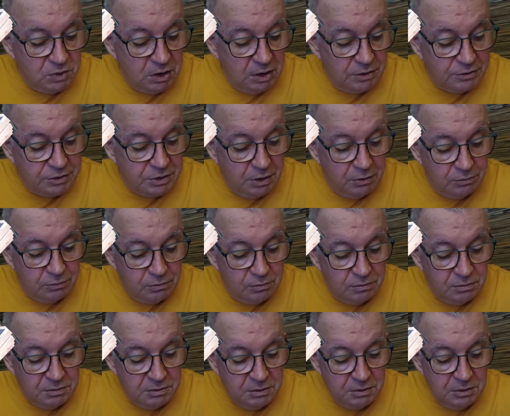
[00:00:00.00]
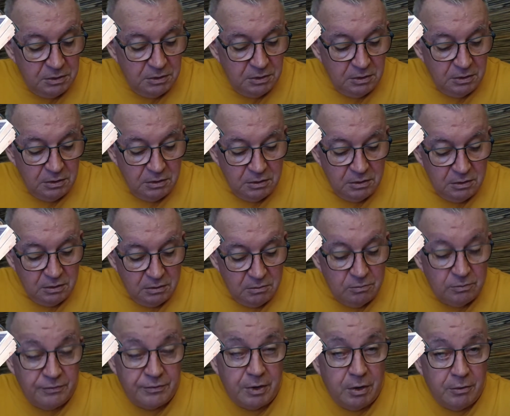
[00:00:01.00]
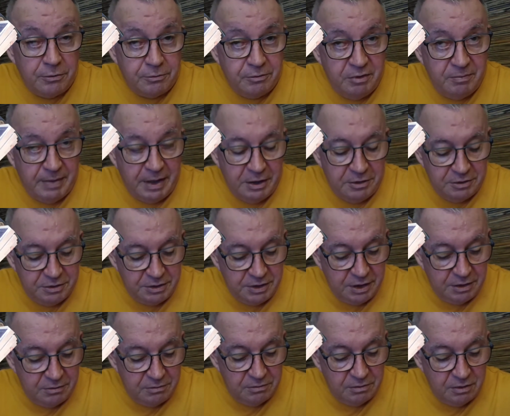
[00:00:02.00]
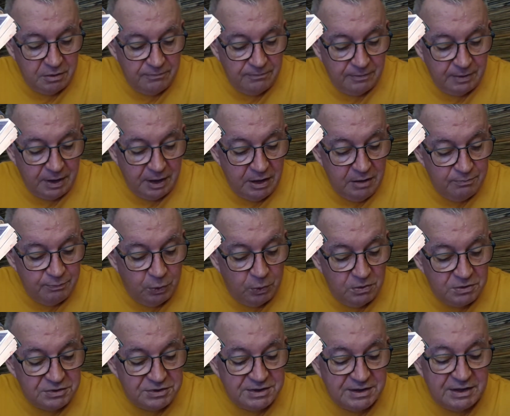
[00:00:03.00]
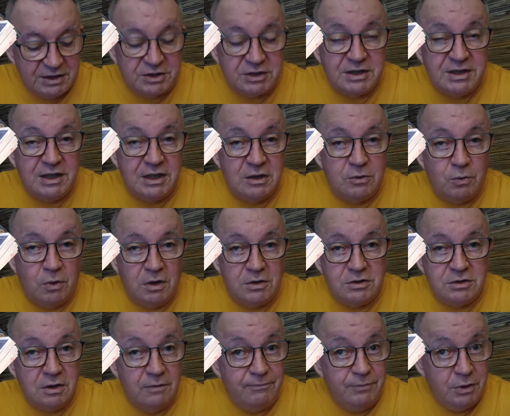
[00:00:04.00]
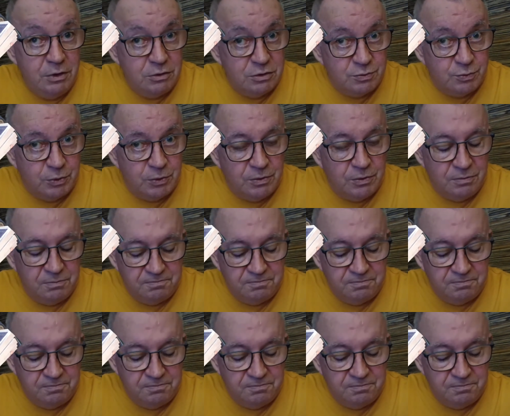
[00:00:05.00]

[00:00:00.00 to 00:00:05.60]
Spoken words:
a total, with all 3 batteries together, of 8.6 kilowatts of usable.